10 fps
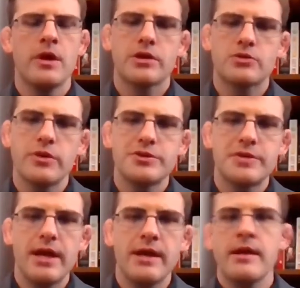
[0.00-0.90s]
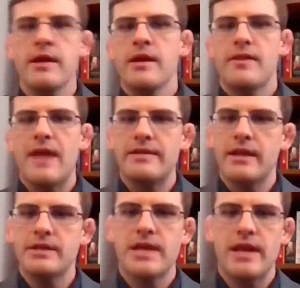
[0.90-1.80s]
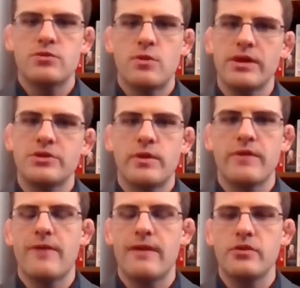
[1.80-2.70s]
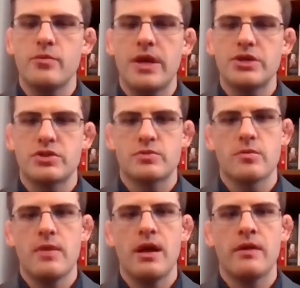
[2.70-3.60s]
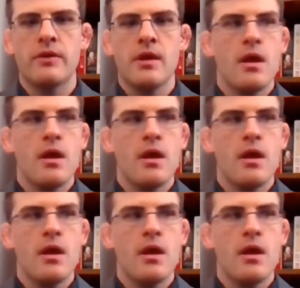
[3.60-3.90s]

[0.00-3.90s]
Because when you say that dentist had 20, 25 new patients per month,